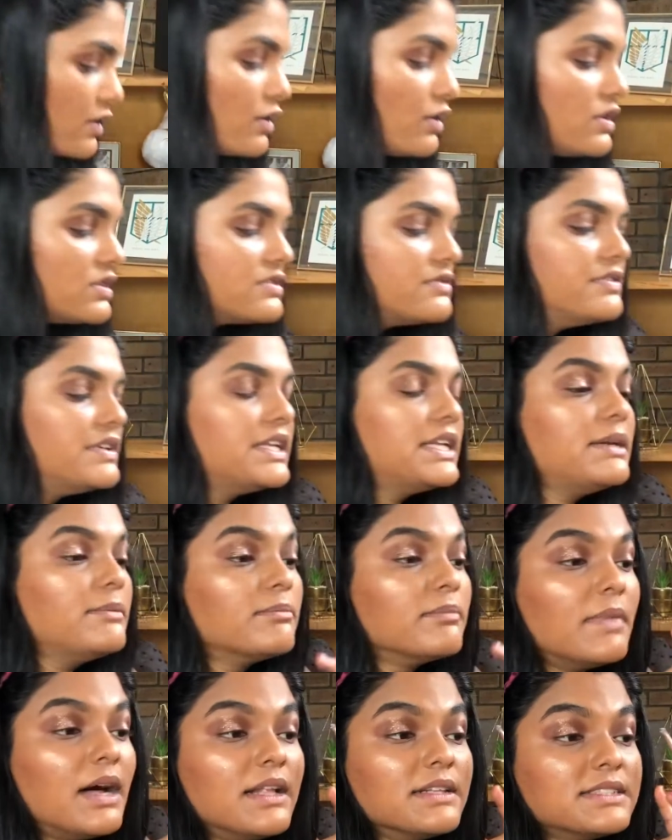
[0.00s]
looks very
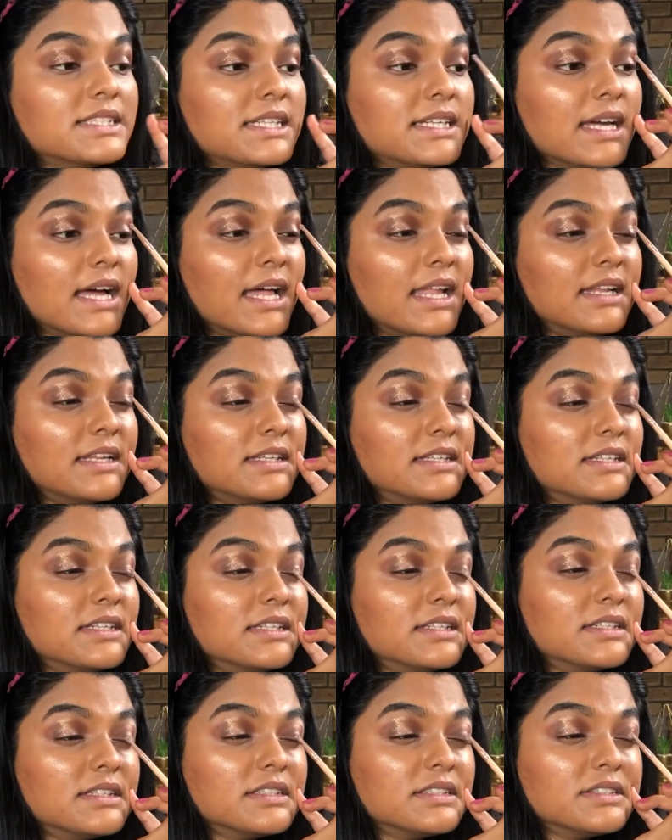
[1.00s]
multicolored
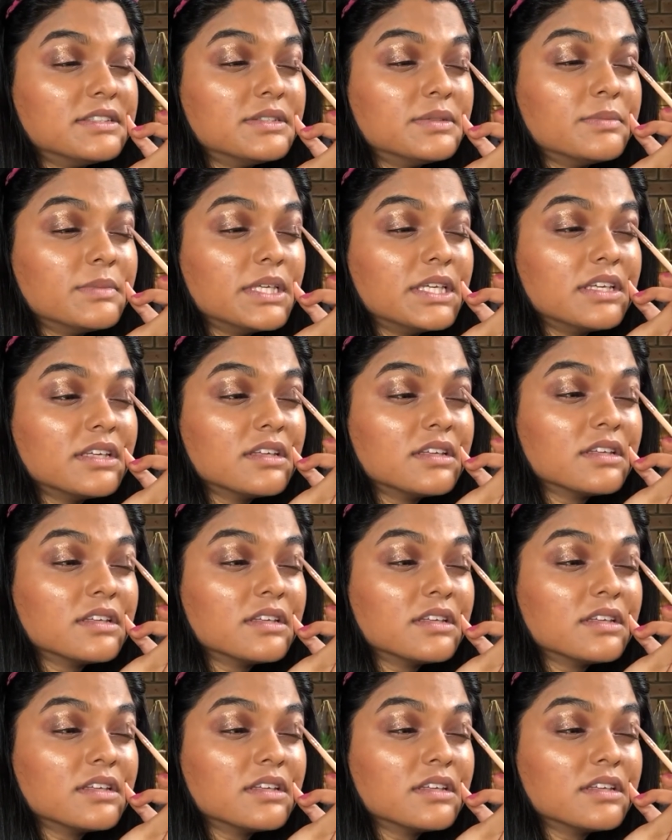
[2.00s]
to me.